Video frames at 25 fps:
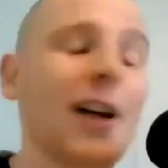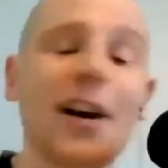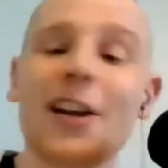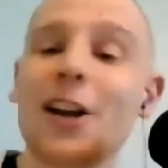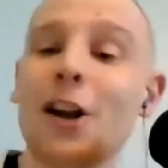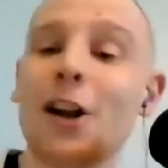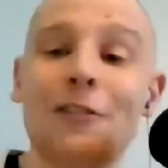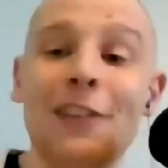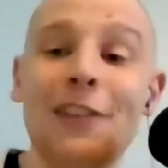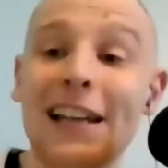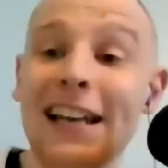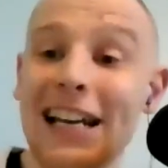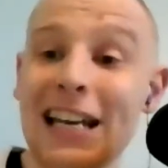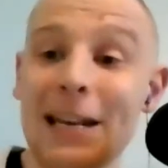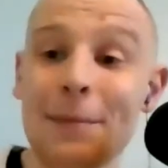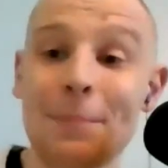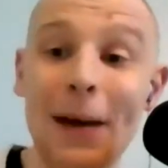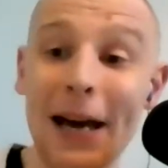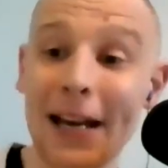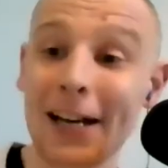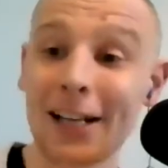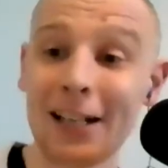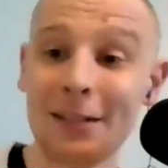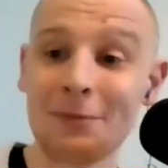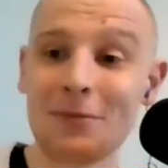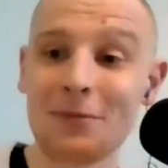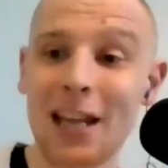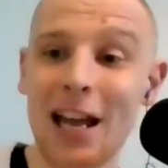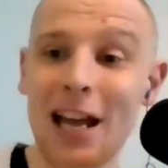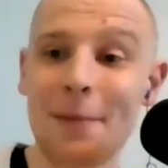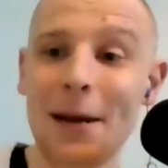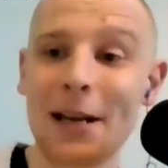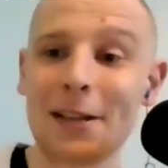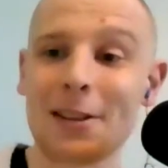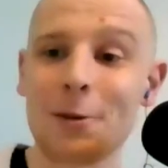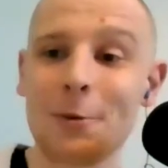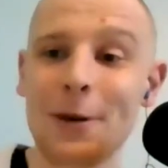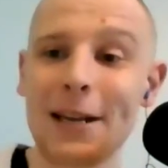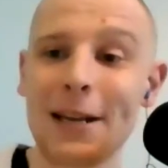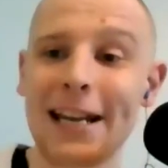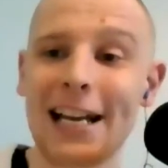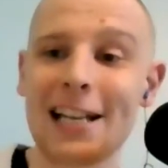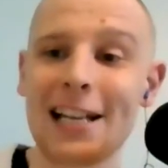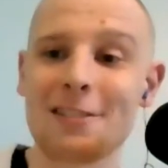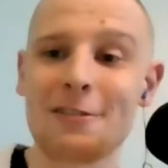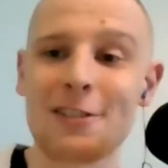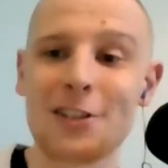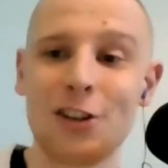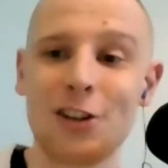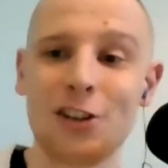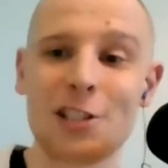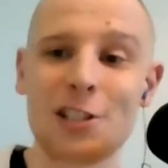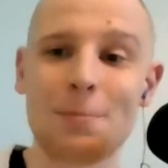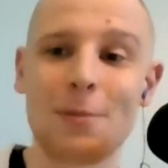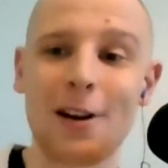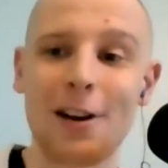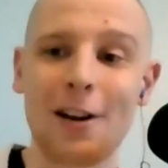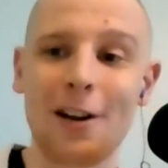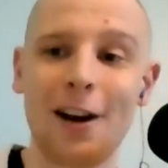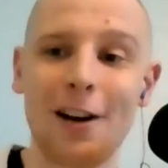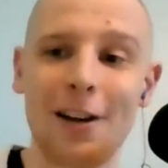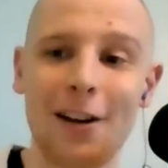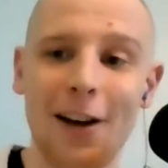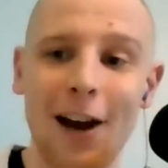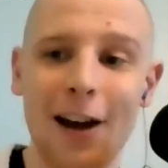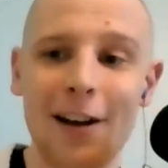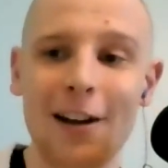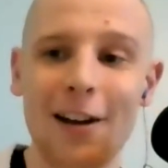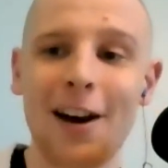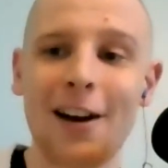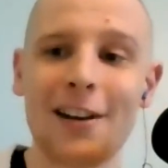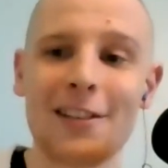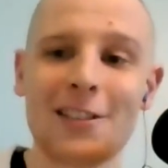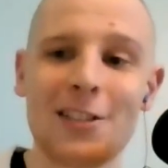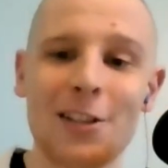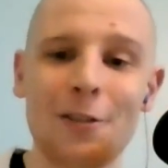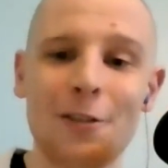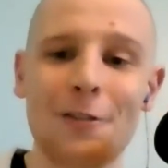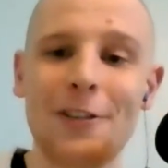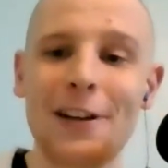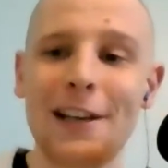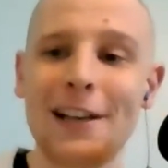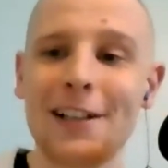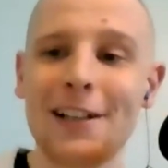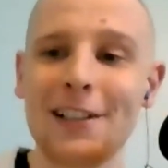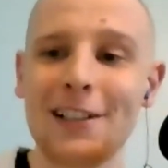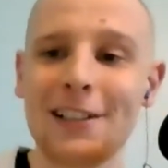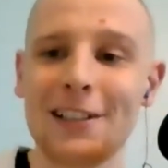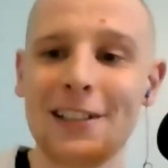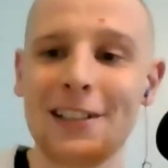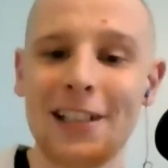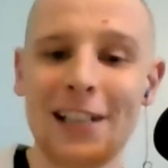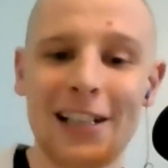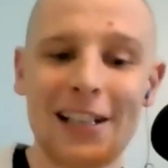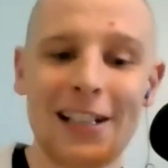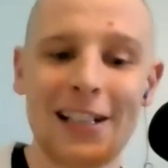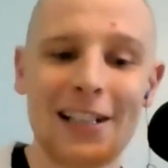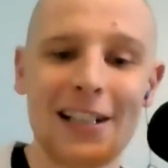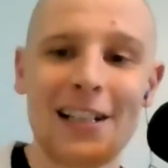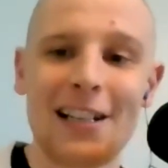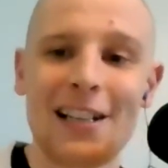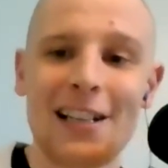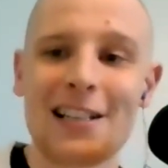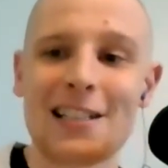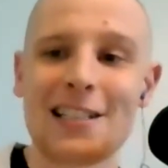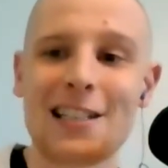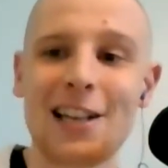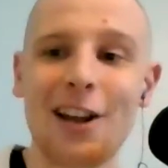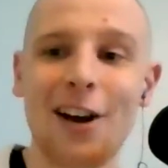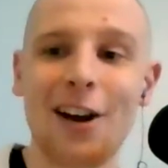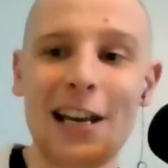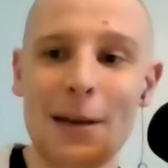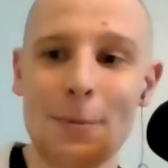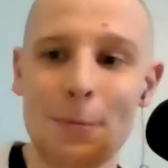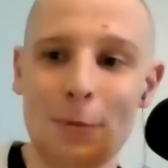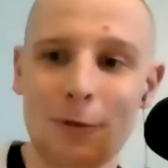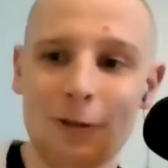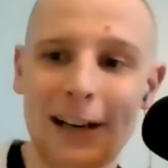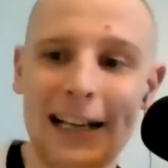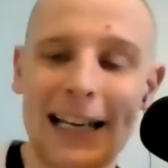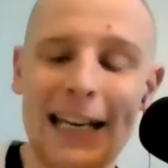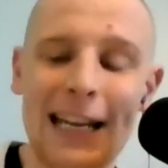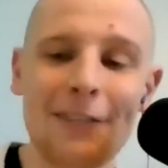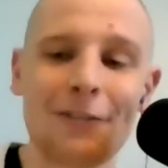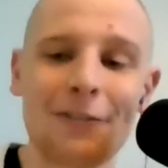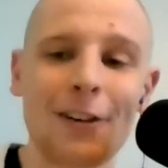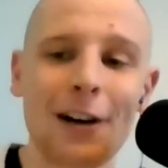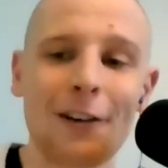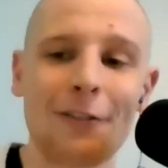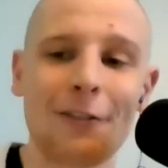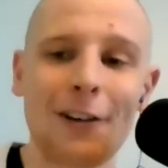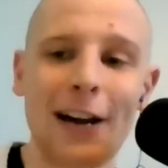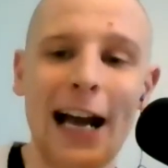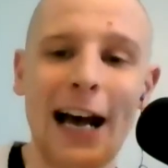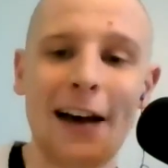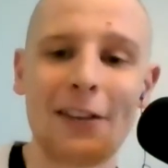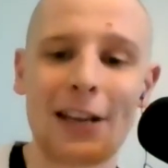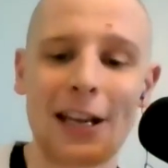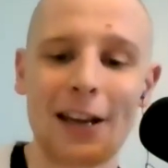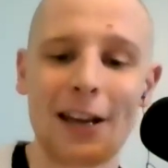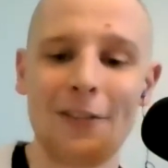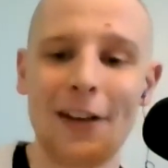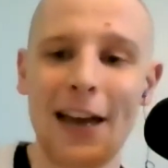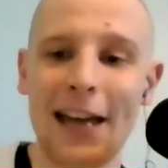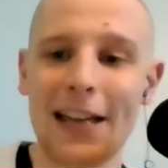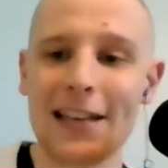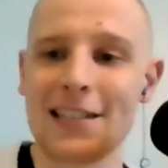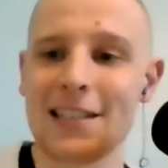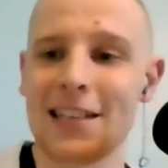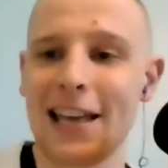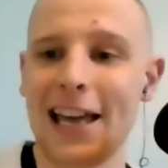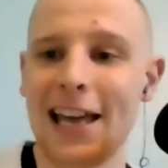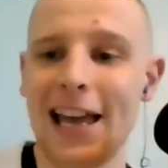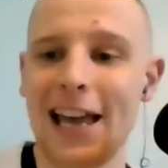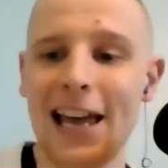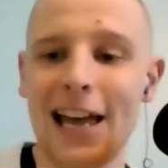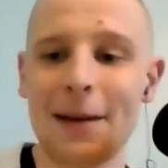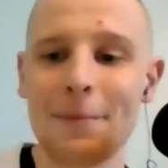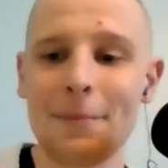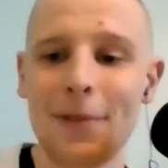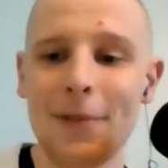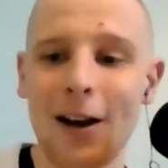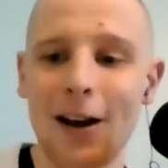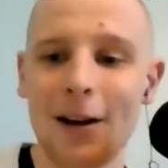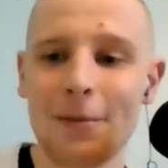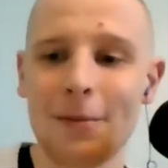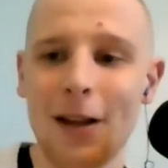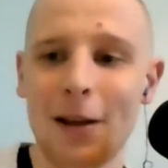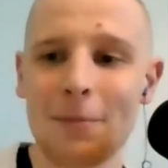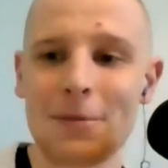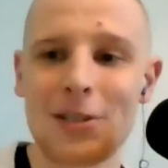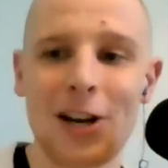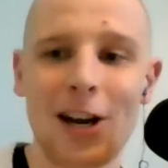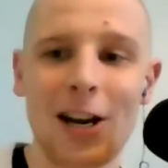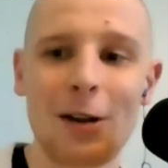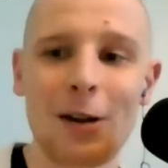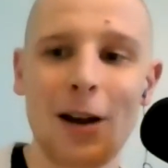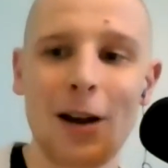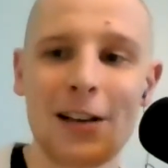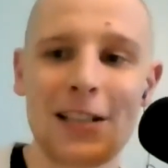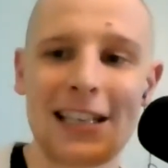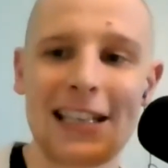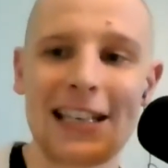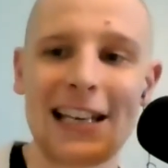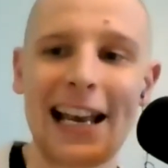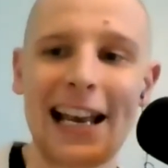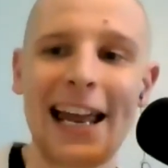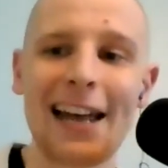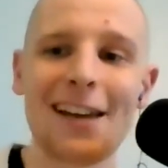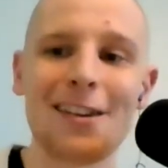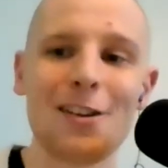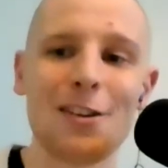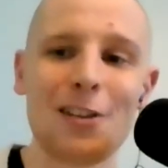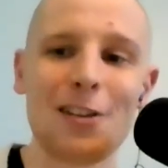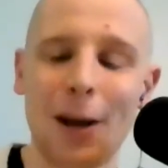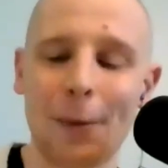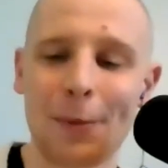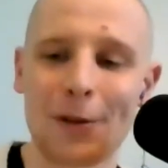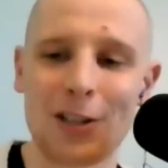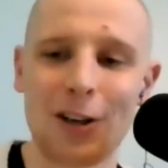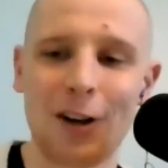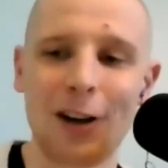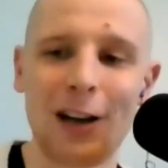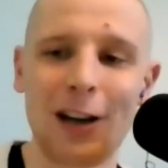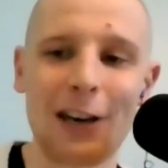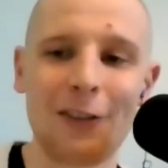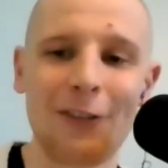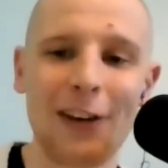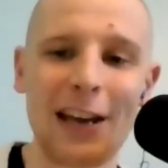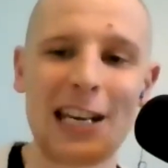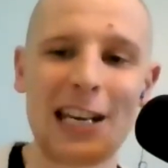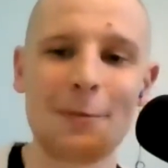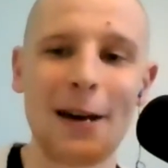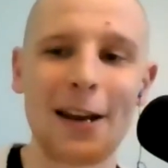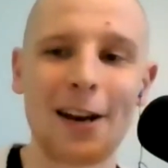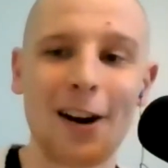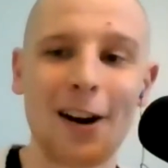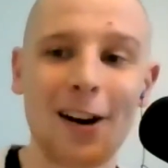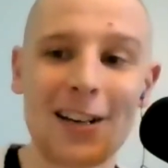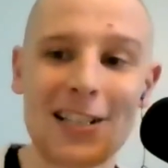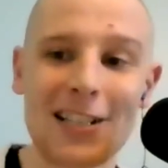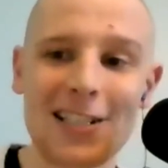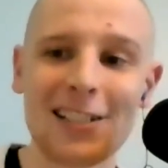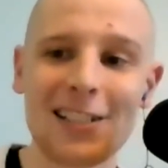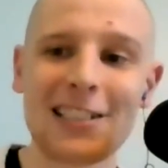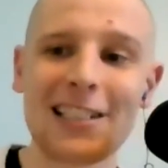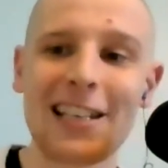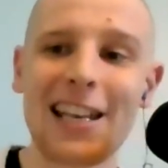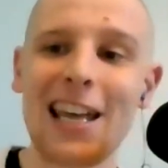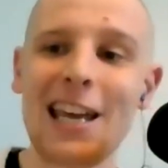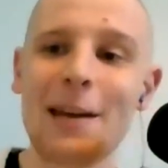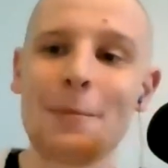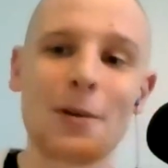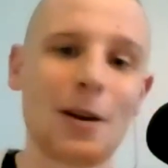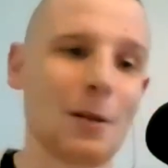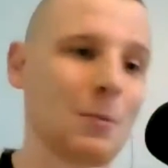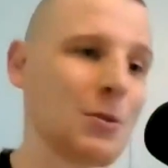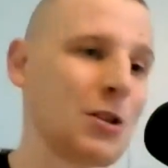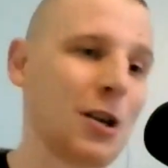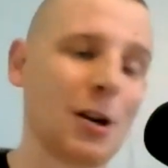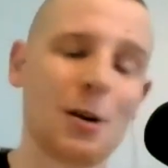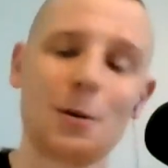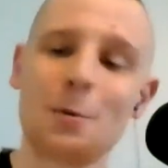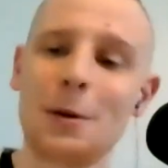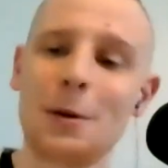don't feel any better about the weekend's results, but I do feel slightly relieved for having an event. I'm sorry I didn't allow you the opportunity to vent about Arsenal today, but I'm sure